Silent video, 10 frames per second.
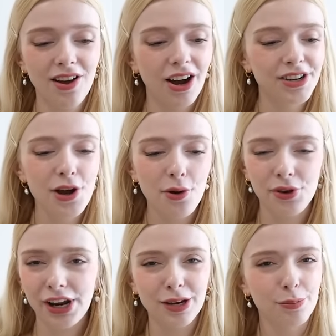I know
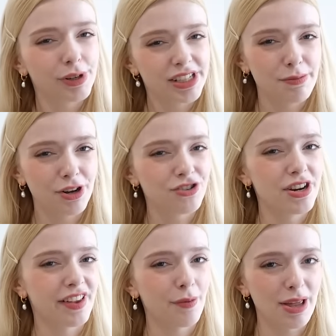that I can pretty much
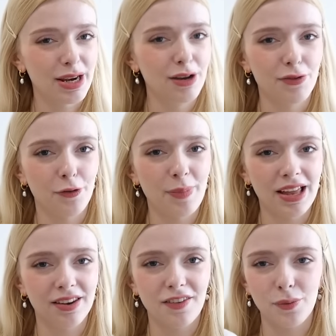knit up any of those
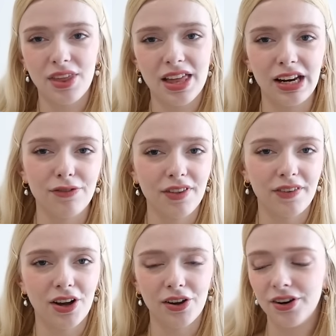patterns with any of this
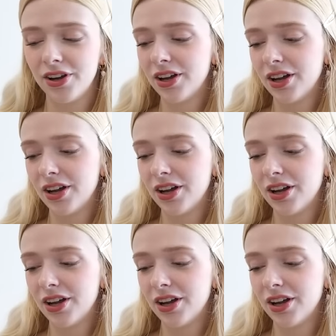yarn.